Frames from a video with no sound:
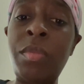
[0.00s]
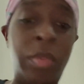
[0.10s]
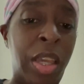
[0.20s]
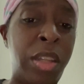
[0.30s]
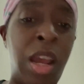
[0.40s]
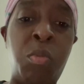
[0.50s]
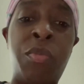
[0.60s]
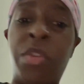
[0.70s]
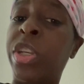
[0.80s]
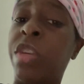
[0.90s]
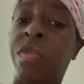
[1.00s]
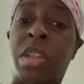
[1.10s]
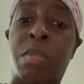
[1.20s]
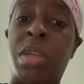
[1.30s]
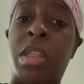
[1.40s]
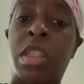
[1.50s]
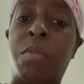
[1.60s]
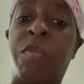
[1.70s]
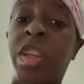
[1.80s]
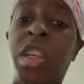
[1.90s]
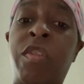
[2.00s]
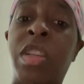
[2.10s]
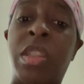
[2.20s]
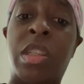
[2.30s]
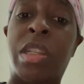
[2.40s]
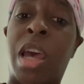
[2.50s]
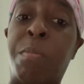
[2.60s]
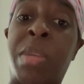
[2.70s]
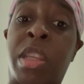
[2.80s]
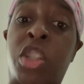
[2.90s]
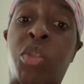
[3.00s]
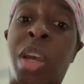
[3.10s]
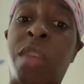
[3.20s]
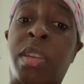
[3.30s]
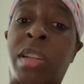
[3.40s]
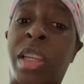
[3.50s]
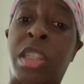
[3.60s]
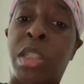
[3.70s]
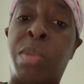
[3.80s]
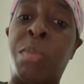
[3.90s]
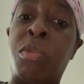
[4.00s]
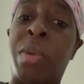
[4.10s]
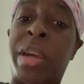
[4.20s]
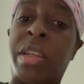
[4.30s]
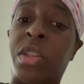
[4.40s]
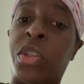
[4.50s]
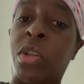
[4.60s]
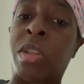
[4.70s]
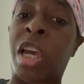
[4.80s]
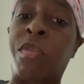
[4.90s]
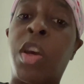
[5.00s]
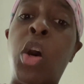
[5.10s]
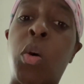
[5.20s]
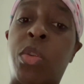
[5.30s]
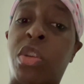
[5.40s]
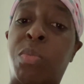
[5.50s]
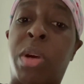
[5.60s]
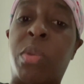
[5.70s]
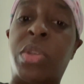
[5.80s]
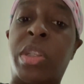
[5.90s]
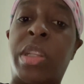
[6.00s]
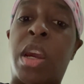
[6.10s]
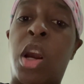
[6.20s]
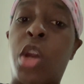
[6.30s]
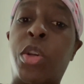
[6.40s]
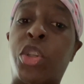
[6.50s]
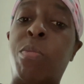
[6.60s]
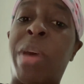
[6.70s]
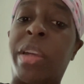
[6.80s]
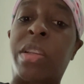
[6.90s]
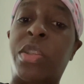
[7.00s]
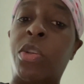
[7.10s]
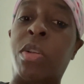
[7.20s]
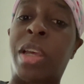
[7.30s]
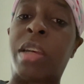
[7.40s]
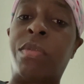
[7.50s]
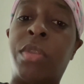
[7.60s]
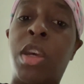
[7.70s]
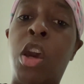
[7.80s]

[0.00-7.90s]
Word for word: That's not what forgiveness means. Forgiveness does not mean that you have to let these people back into your life or this person that hurt you back into your life.